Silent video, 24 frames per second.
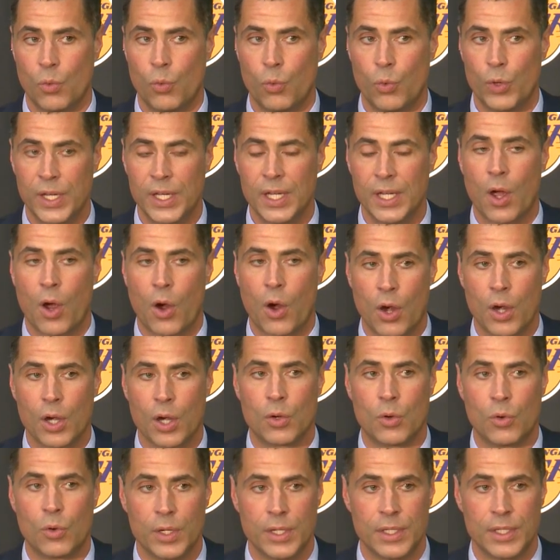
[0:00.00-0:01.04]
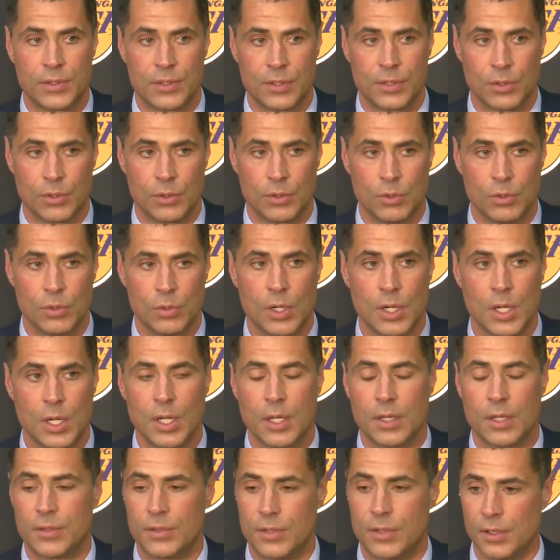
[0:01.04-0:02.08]
we are going to
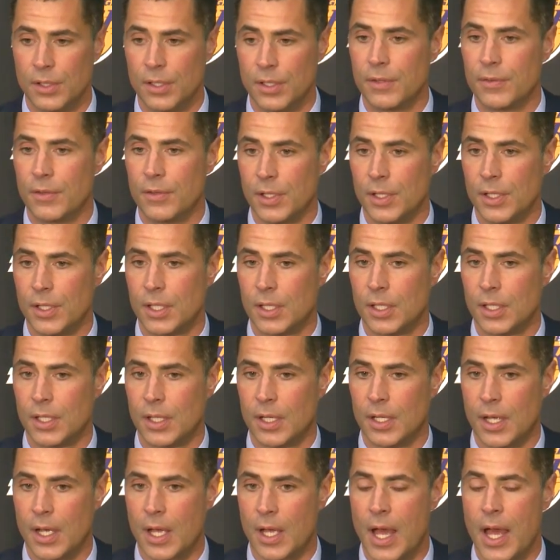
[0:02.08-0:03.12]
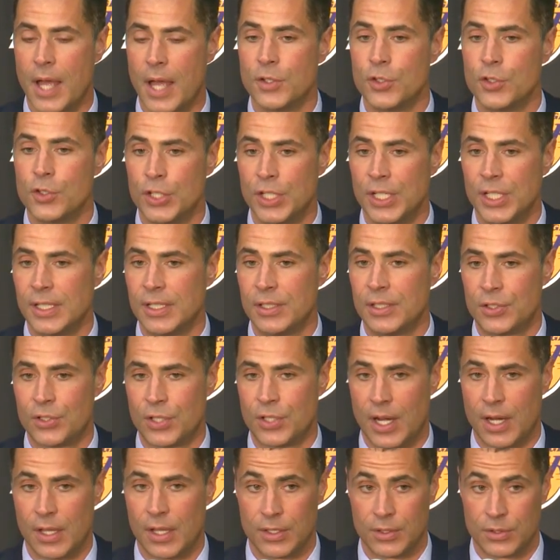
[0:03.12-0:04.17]
deliver on Jeannie's
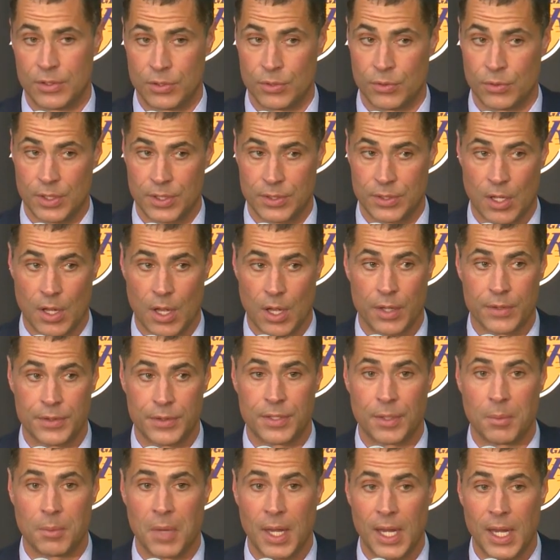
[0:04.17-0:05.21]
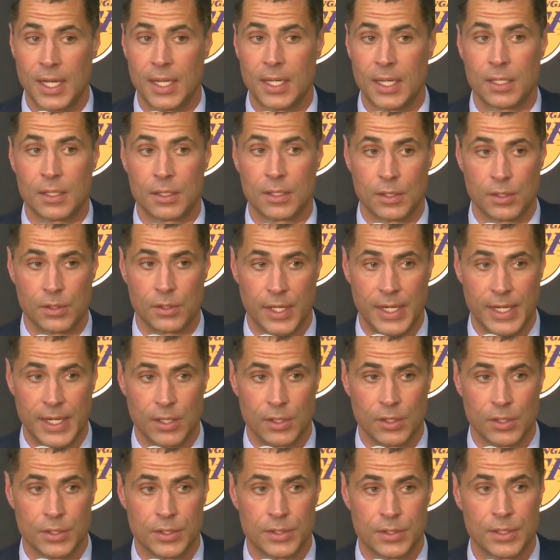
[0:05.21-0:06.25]
challenge to us all to make the
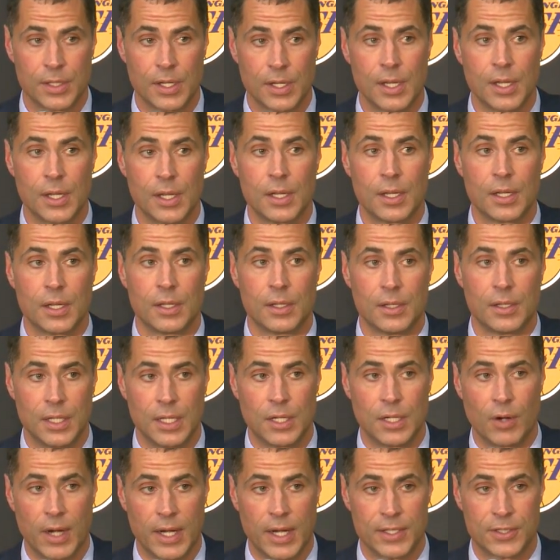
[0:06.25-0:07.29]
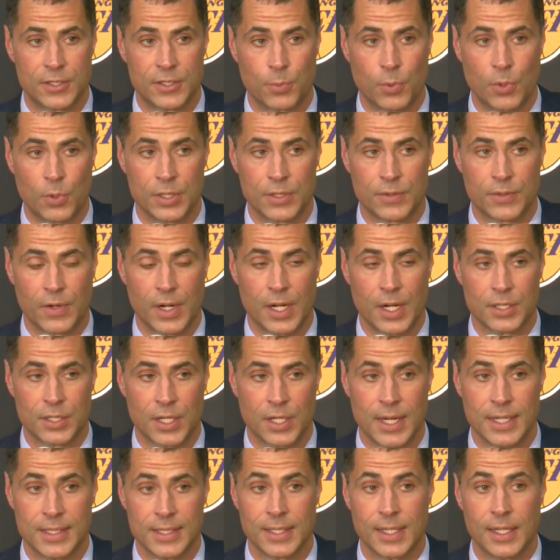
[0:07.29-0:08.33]
Lakers the greatest sports
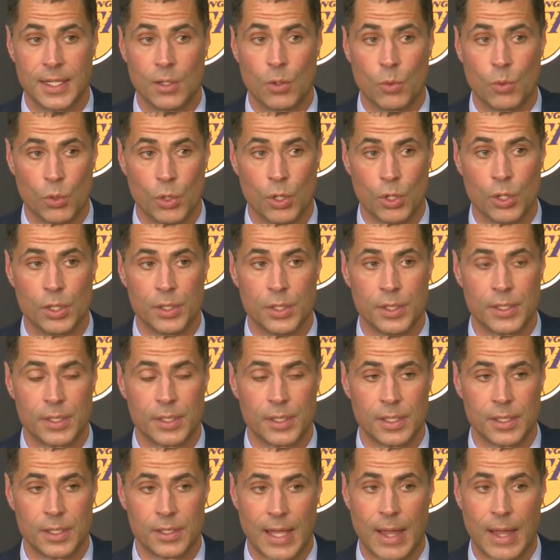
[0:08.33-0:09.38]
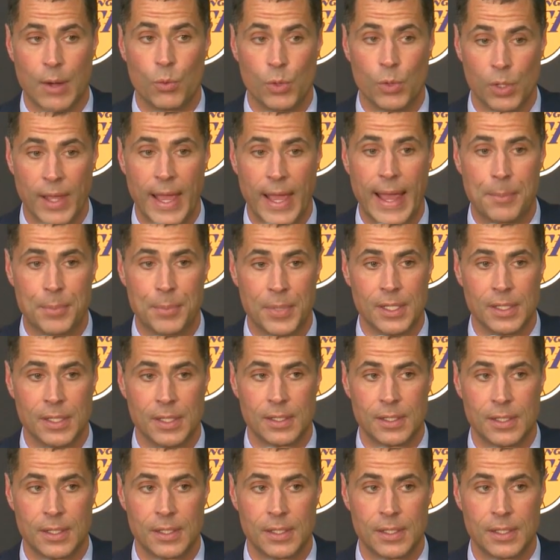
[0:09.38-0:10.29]
franchise in the world. That will happen.